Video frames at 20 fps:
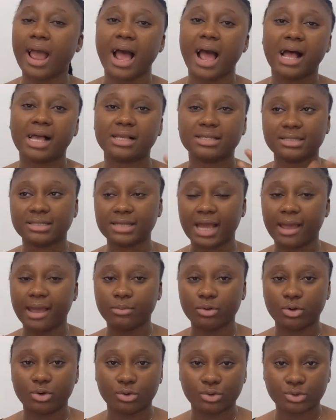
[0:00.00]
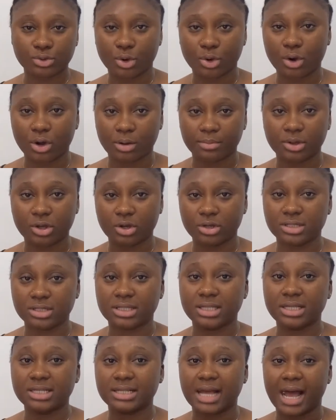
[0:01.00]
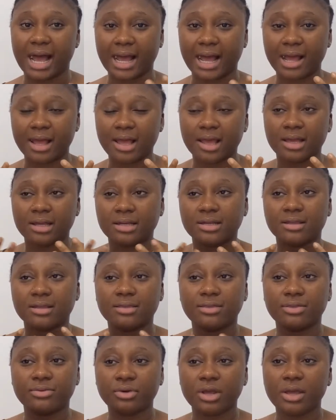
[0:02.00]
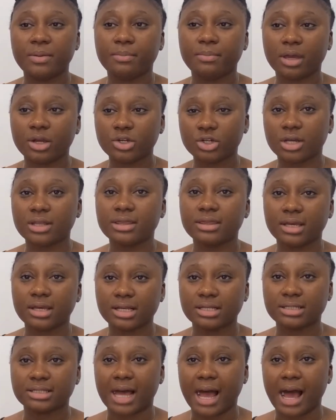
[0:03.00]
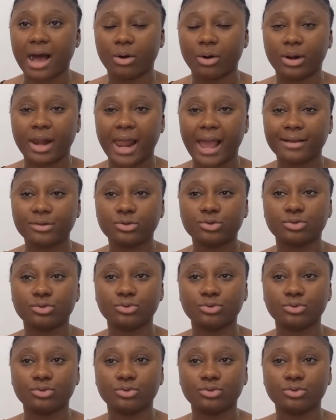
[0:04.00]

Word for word: as time goes on because these are the three major things that I would like to